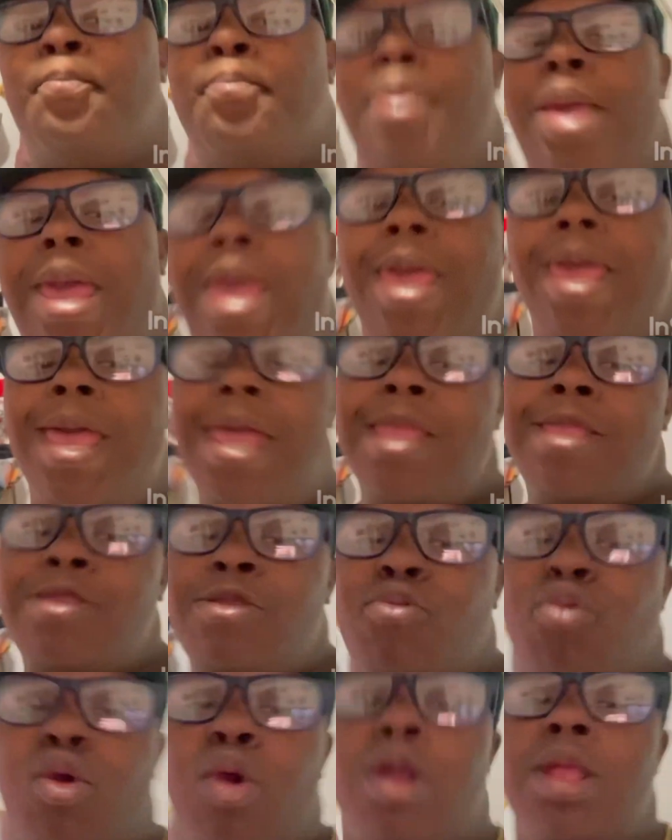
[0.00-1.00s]
big
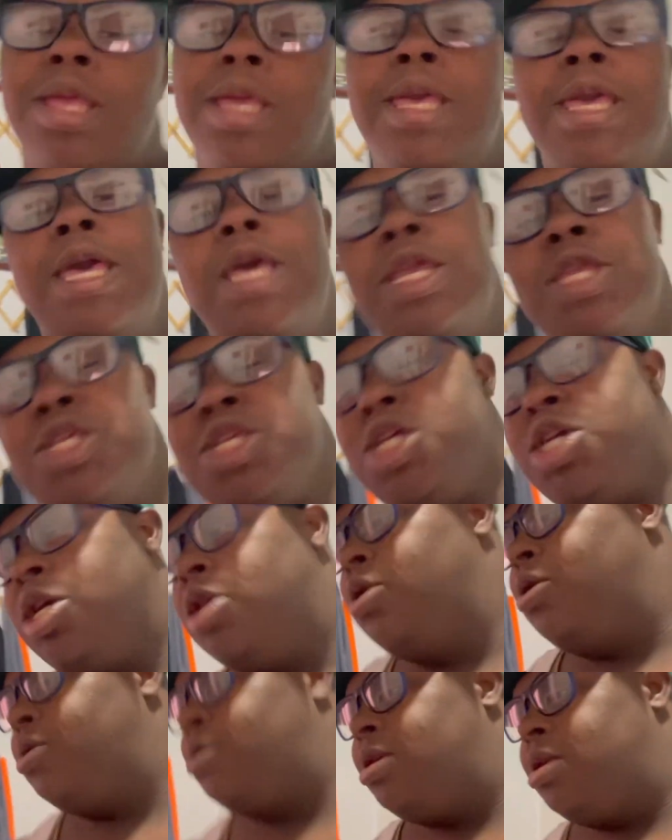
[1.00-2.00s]

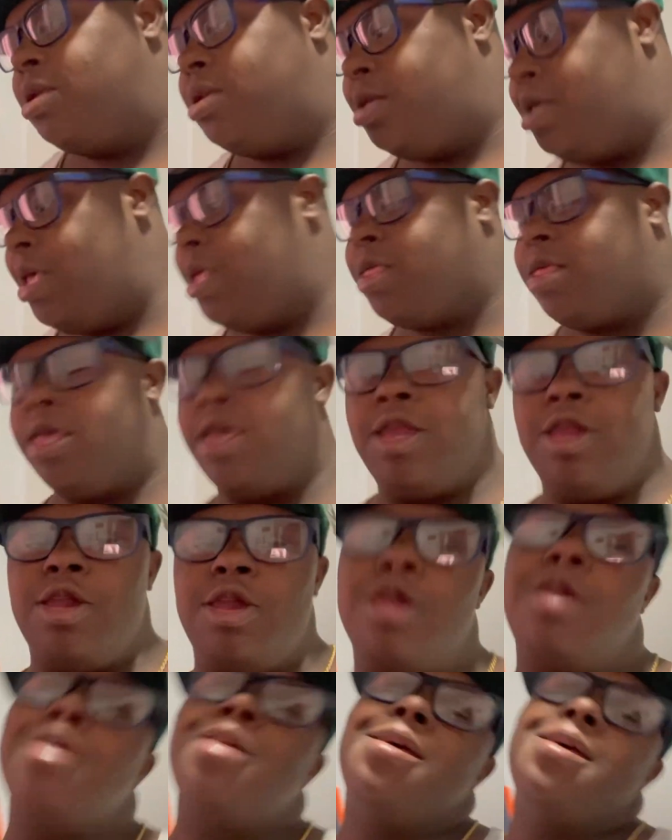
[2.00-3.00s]
22 this
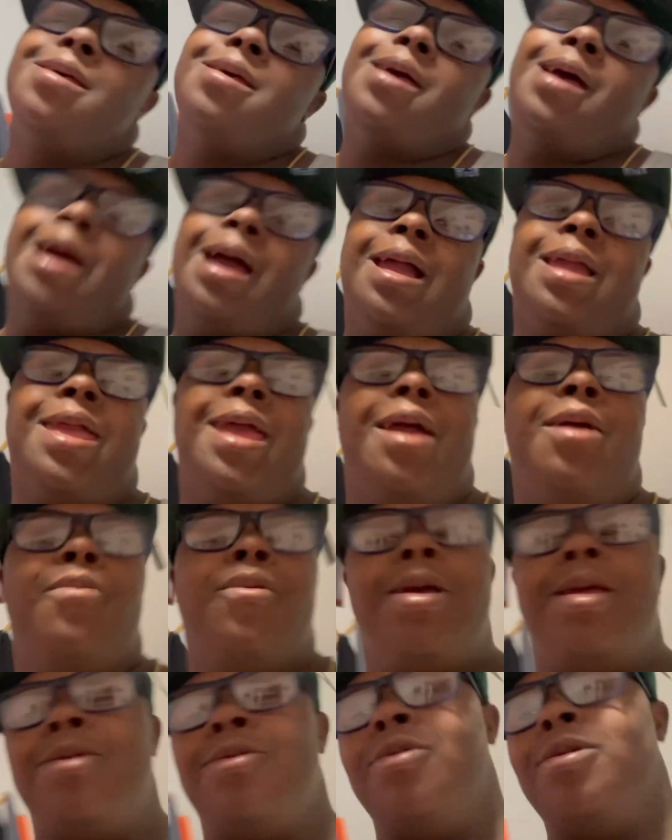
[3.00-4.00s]
year. I can't
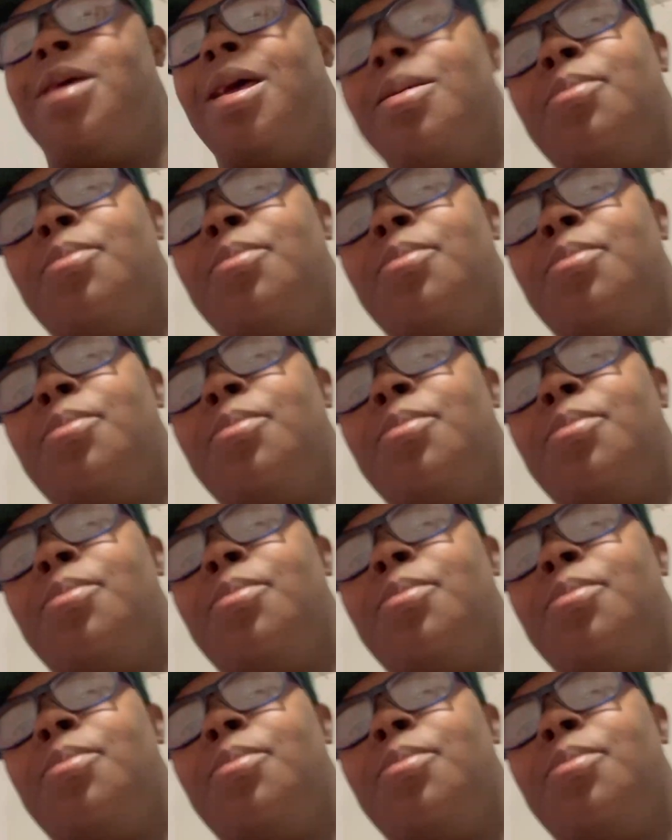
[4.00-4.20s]
to do that,